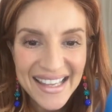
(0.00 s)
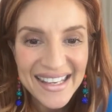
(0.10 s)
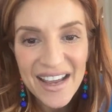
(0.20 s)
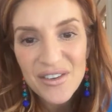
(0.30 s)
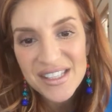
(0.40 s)

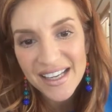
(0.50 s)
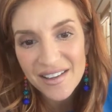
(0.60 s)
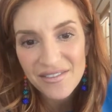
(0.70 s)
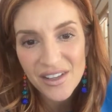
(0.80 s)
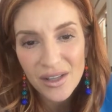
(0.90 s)
Never
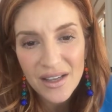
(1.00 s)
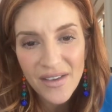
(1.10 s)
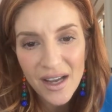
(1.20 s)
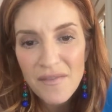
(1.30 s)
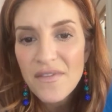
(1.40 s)
second fiddle. If
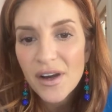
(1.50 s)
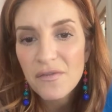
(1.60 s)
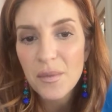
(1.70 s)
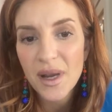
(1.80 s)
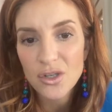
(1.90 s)
I got fired
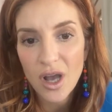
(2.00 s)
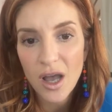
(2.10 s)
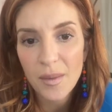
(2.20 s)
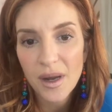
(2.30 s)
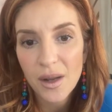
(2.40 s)
from my
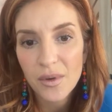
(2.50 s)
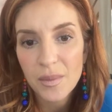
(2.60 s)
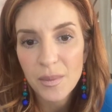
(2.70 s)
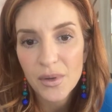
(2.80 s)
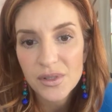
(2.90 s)
job, and I would
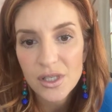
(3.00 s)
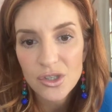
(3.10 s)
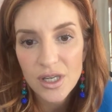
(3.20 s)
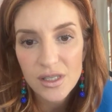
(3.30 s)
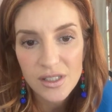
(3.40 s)
be posting
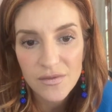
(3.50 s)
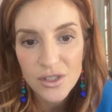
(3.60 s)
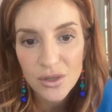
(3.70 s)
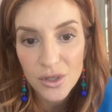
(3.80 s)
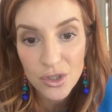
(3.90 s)
shady stuff
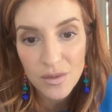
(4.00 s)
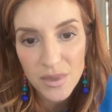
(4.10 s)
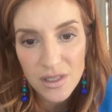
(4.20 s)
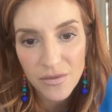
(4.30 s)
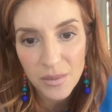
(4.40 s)
too, it shouldn't be
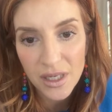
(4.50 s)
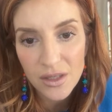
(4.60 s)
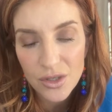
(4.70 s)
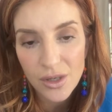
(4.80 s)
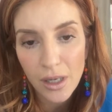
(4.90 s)
different
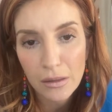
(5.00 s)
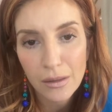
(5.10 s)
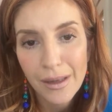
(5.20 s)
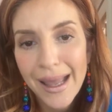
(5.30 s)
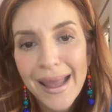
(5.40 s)
because you're an actor.
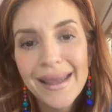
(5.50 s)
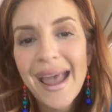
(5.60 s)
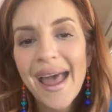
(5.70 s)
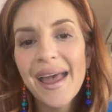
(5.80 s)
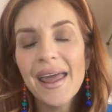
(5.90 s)

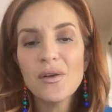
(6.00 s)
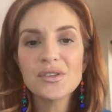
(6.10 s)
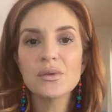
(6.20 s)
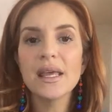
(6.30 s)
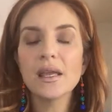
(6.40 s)
Yeah, and
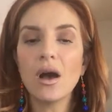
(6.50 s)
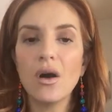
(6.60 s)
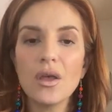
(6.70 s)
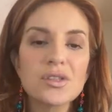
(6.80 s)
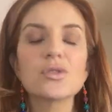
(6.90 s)

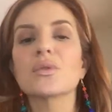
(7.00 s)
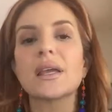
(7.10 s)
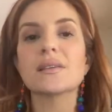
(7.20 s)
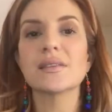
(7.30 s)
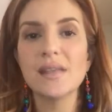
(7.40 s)
also
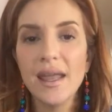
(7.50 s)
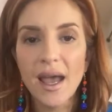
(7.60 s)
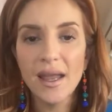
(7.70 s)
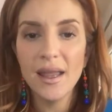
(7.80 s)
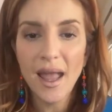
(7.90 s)
like say
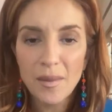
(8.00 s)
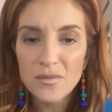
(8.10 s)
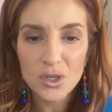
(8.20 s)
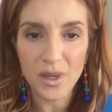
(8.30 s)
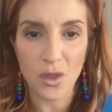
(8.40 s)
I am
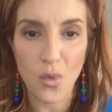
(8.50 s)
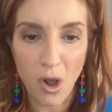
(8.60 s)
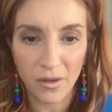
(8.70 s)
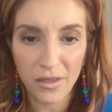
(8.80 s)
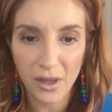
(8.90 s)
doing the
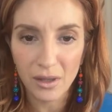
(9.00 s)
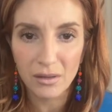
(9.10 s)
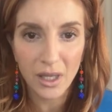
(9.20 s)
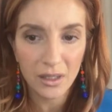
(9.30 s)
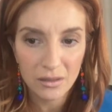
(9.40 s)
wrong thing,
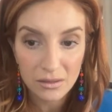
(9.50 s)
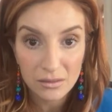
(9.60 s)
like,